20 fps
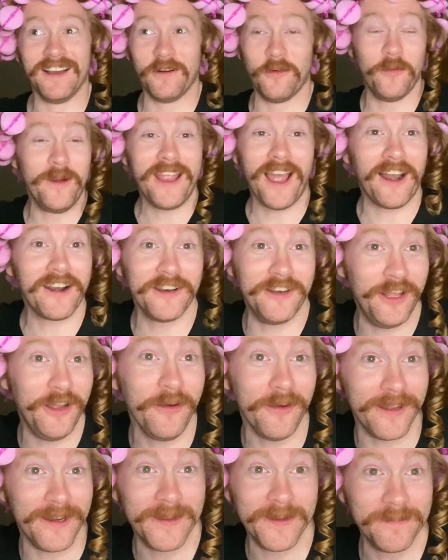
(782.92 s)
We gotta do
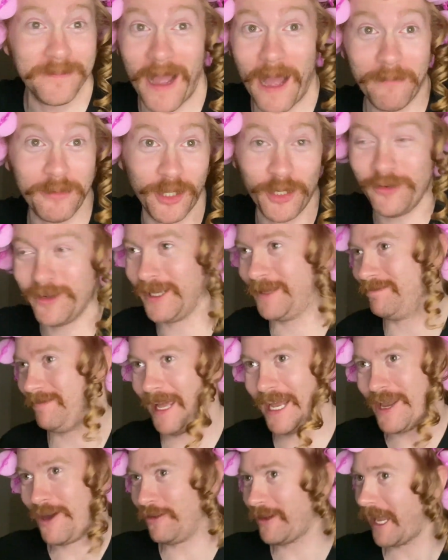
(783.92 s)
it. I'm doing it.
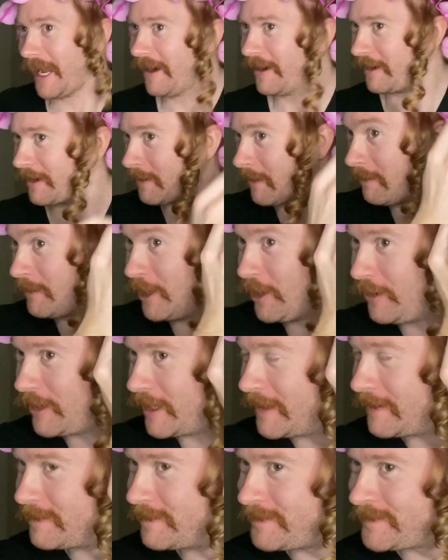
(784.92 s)
I don't care. I'm doing
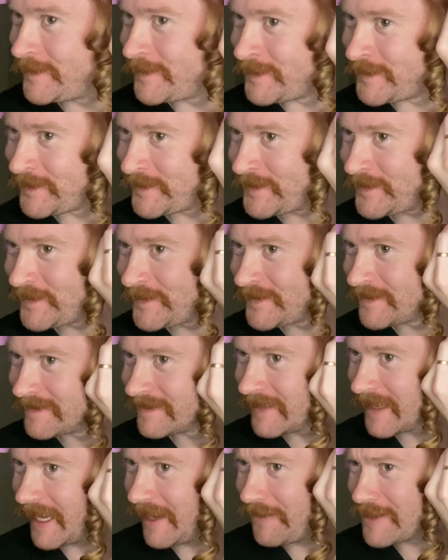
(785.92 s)
it.
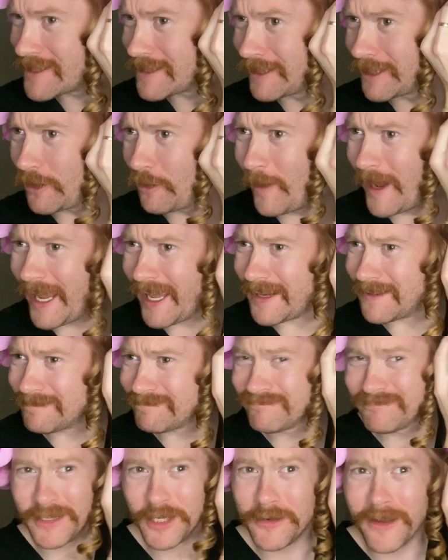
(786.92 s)
If it's a little wet,
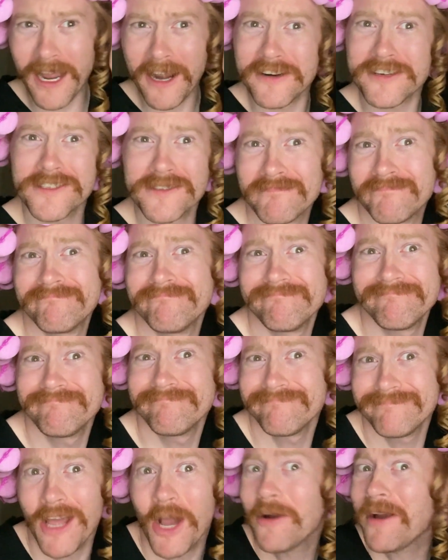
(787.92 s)
who cares?
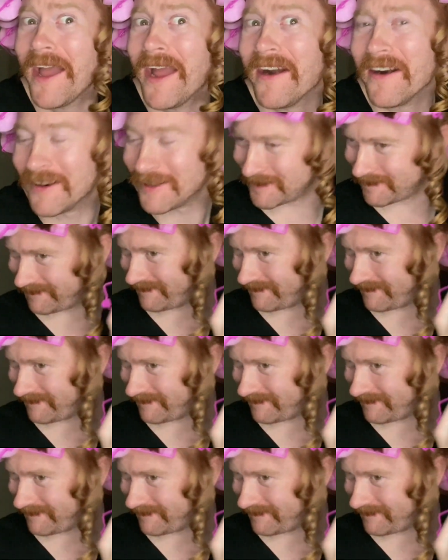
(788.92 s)
Don't care.